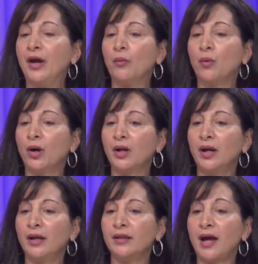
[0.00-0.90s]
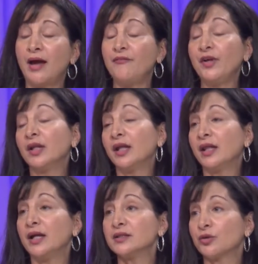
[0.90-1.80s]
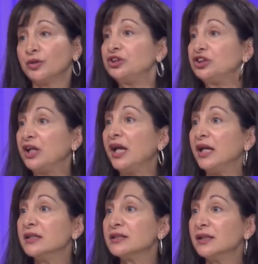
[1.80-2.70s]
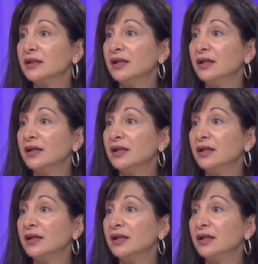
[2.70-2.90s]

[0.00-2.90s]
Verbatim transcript: that word and I, I feel like that's Christianese. It